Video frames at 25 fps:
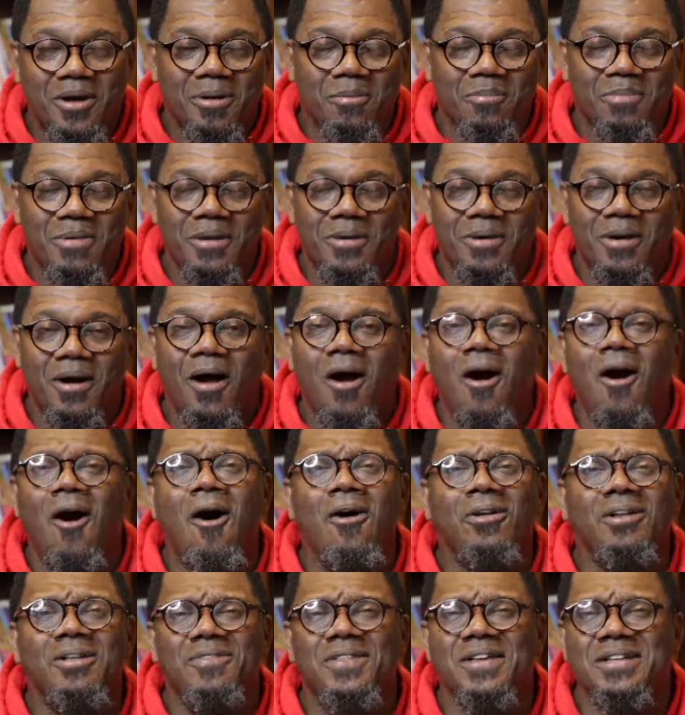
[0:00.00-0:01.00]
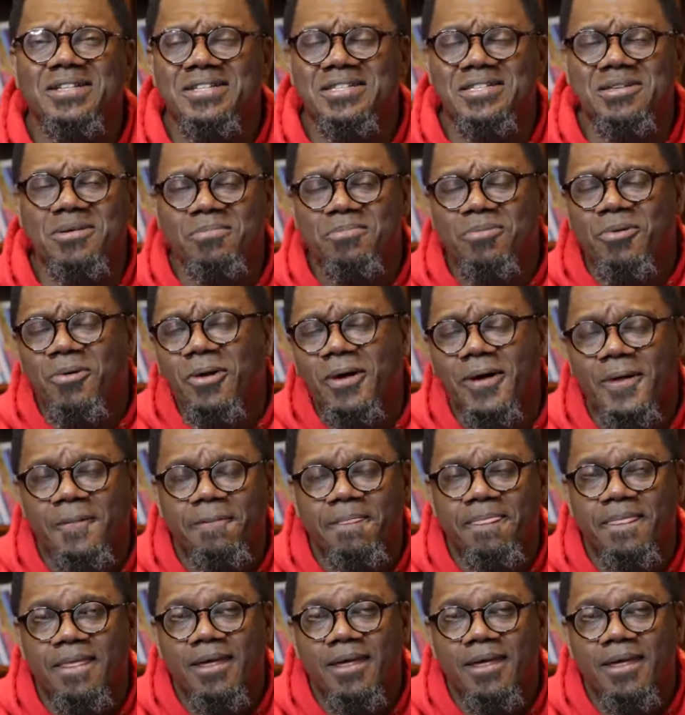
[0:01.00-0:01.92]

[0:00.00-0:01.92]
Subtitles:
computer. All of this is important.